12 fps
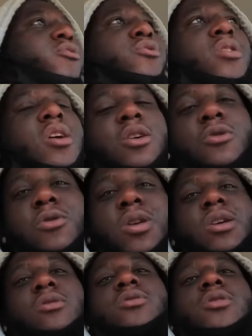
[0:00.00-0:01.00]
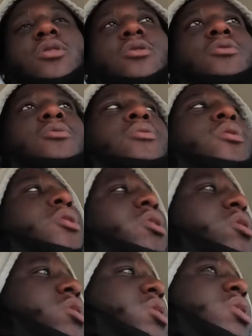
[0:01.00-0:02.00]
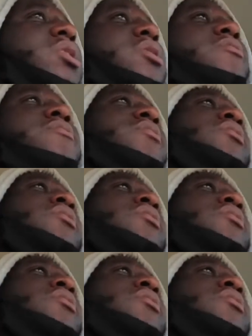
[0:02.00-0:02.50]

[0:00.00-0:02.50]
you're not going out to go achieve